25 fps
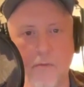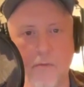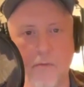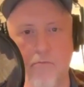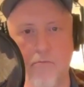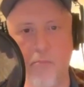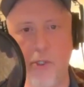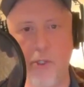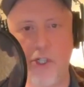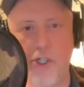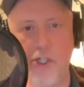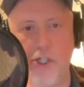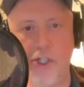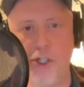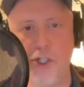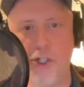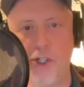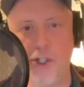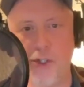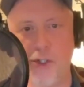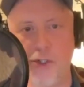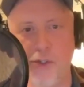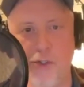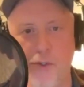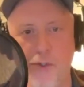
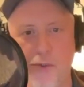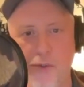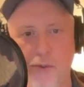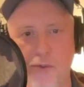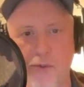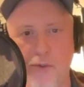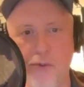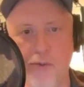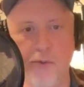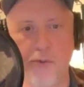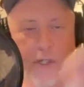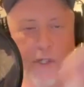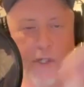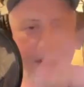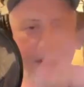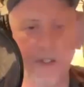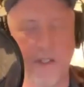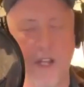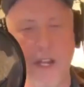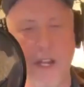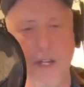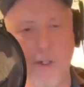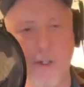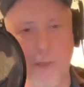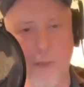it says
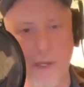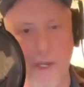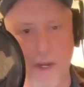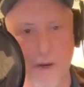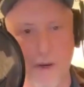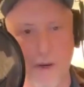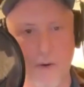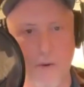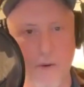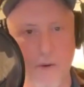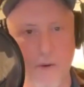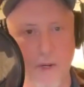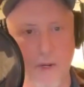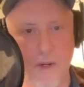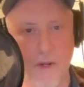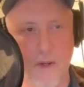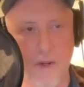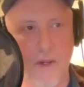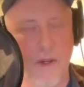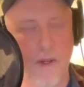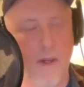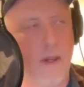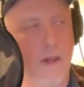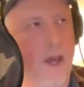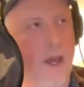HBO.
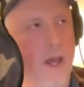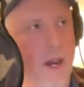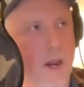And